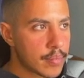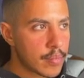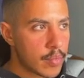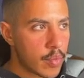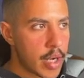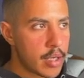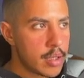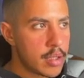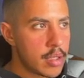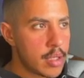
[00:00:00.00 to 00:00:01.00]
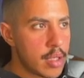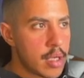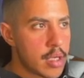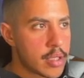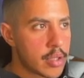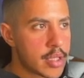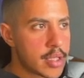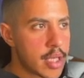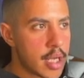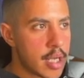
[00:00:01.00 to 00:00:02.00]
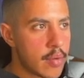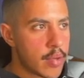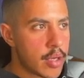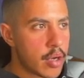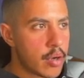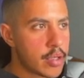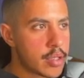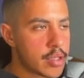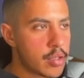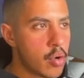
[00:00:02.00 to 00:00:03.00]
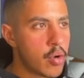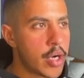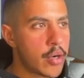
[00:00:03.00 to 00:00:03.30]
right? So let's say we go into store and